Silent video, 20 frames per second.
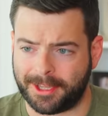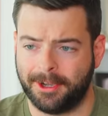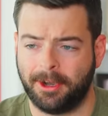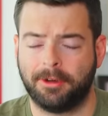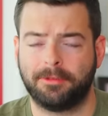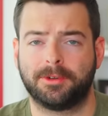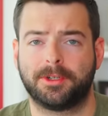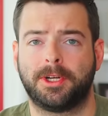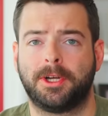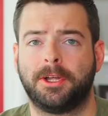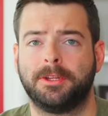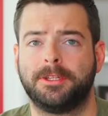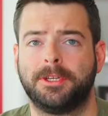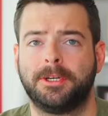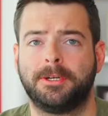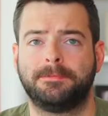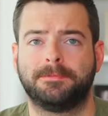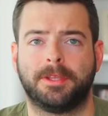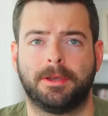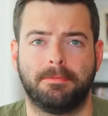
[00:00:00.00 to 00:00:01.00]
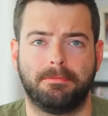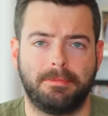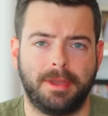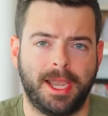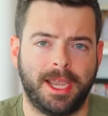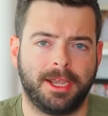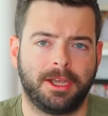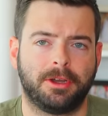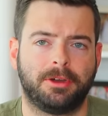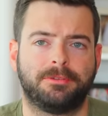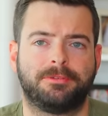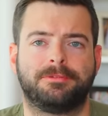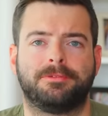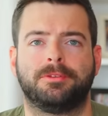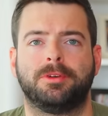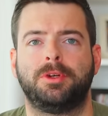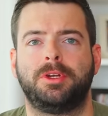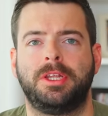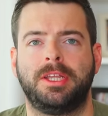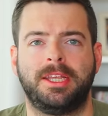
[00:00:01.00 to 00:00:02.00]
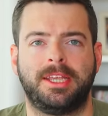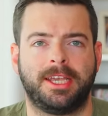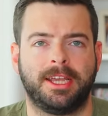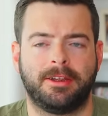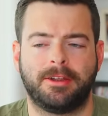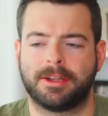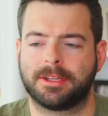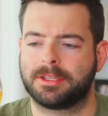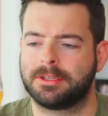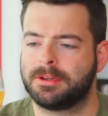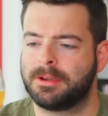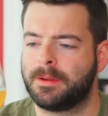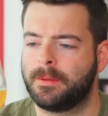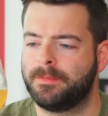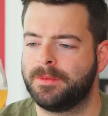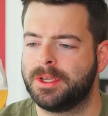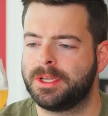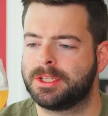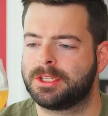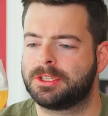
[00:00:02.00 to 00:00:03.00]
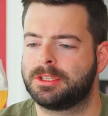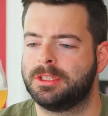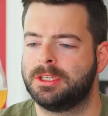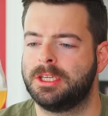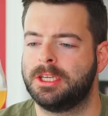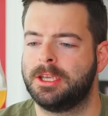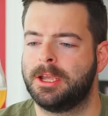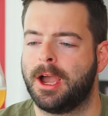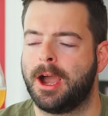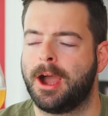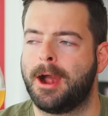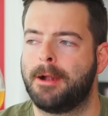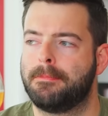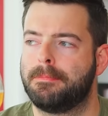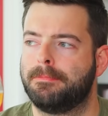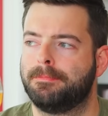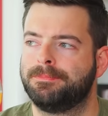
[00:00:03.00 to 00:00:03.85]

Overall though, the mango fruity character of this, the uh,